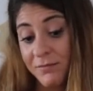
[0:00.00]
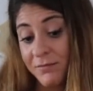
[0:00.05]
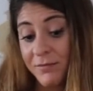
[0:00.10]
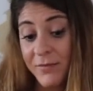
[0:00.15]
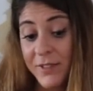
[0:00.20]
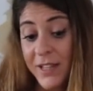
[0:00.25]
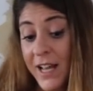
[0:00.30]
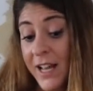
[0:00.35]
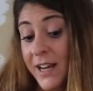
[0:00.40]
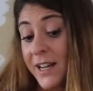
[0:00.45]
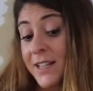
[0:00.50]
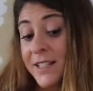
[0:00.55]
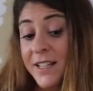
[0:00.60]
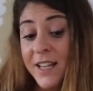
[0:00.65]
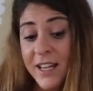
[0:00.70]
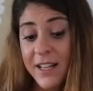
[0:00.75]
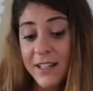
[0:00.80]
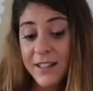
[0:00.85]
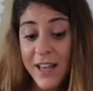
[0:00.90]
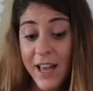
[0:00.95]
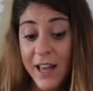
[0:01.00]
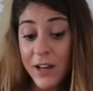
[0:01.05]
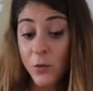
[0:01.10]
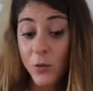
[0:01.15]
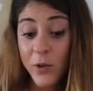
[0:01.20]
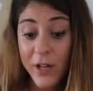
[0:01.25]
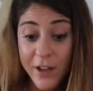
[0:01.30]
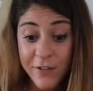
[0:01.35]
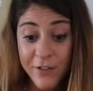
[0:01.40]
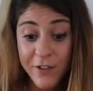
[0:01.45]
that is it
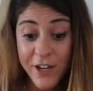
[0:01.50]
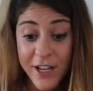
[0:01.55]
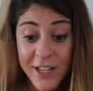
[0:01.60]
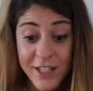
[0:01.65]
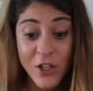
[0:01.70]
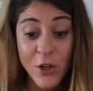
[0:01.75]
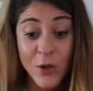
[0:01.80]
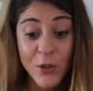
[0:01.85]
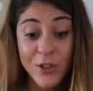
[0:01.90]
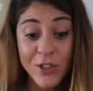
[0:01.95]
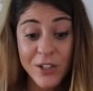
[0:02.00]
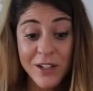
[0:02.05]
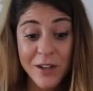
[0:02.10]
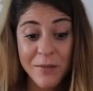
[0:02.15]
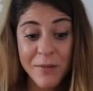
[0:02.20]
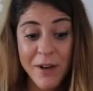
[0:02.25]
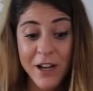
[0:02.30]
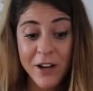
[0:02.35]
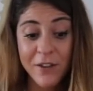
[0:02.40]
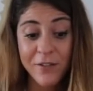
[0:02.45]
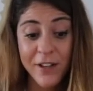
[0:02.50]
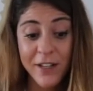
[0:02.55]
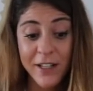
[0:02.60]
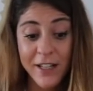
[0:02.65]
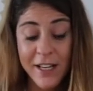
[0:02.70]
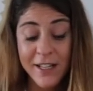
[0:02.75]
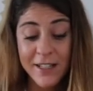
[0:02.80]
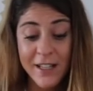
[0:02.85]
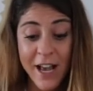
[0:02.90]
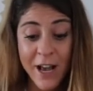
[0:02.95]
and whatever is going to come out of
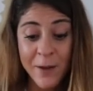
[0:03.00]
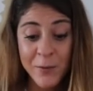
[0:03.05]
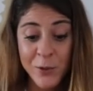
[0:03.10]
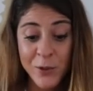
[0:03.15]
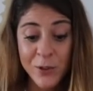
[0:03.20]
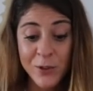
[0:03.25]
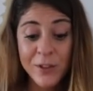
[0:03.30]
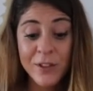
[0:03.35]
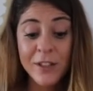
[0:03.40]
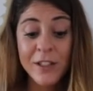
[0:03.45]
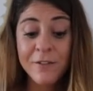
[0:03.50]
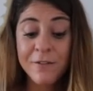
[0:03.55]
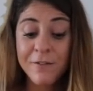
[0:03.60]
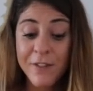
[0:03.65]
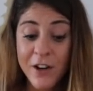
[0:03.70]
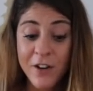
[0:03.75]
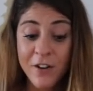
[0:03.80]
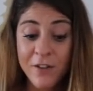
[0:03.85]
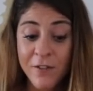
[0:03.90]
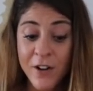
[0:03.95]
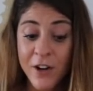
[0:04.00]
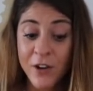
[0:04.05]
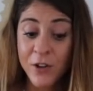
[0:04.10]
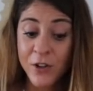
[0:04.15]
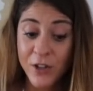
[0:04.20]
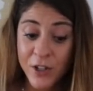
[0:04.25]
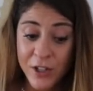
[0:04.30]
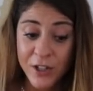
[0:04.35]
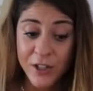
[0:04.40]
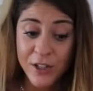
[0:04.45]
it is absolutely very
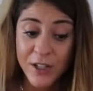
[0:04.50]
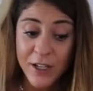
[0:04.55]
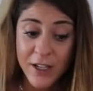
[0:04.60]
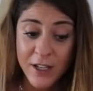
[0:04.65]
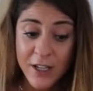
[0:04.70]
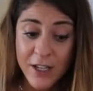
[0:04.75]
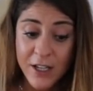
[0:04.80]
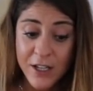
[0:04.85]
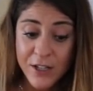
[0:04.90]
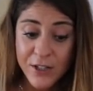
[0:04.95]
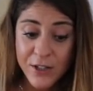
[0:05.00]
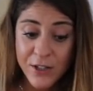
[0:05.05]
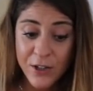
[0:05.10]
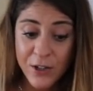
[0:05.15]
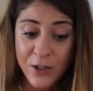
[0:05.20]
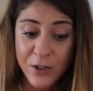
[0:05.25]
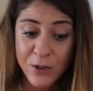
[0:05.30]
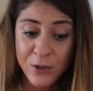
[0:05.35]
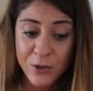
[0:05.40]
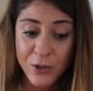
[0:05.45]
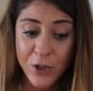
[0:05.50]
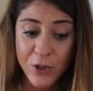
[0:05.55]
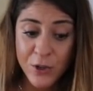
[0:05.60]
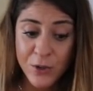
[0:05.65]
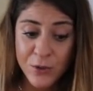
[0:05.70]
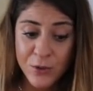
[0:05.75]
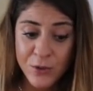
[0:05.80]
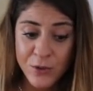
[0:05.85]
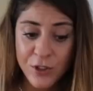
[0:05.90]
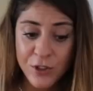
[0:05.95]
very good so
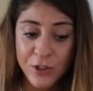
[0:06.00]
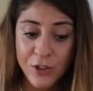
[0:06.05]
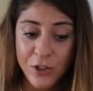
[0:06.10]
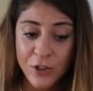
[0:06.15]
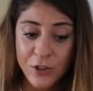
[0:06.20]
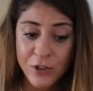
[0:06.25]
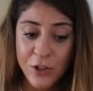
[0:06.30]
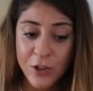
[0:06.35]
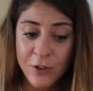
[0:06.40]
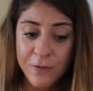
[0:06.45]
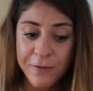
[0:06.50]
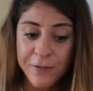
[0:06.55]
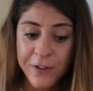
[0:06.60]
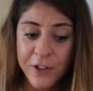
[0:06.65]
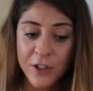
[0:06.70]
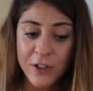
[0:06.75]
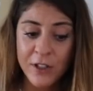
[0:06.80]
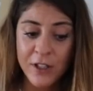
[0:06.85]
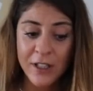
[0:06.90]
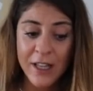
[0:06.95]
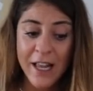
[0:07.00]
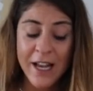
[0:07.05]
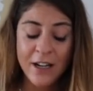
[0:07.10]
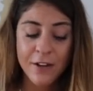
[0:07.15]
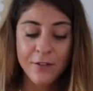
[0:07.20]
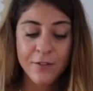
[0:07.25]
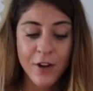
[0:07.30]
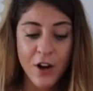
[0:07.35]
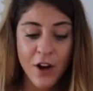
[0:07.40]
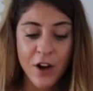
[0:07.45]
don't don't feel a
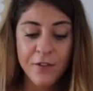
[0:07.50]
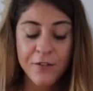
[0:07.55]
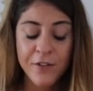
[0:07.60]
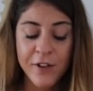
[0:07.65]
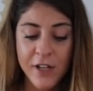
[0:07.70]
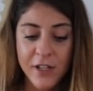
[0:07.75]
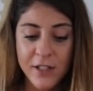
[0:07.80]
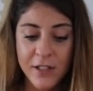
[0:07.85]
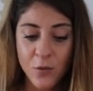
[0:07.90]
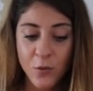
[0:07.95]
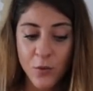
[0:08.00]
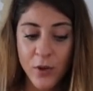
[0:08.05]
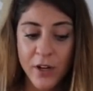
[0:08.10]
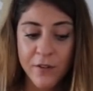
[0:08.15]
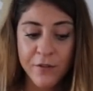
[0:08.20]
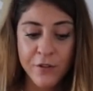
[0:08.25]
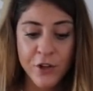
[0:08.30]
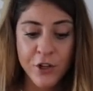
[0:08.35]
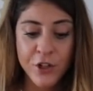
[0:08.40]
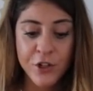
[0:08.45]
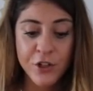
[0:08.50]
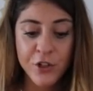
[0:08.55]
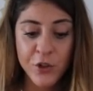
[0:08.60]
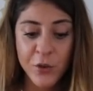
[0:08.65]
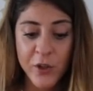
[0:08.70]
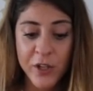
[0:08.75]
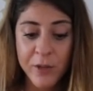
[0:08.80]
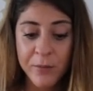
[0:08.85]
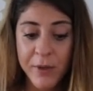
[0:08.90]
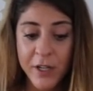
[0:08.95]
lack of confidence in whatever you're
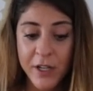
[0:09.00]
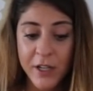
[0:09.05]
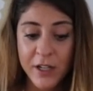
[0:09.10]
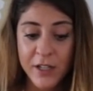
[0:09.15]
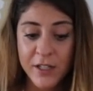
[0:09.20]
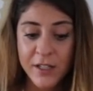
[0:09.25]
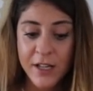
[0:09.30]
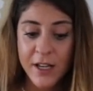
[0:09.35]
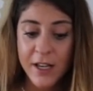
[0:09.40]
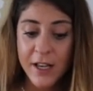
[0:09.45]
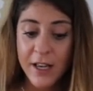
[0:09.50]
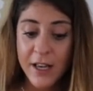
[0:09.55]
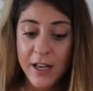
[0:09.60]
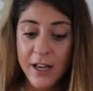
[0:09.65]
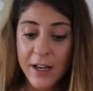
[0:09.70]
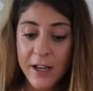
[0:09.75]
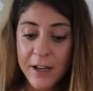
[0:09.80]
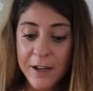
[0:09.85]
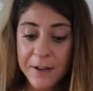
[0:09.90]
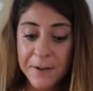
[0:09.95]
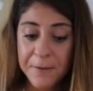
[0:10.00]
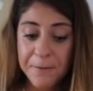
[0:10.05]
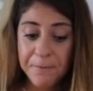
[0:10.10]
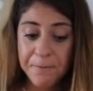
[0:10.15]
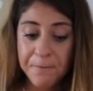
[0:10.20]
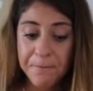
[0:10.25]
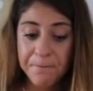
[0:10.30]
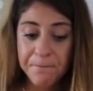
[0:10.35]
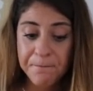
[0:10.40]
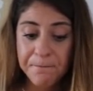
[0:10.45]
doing because
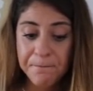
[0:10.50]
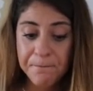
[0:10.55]
um,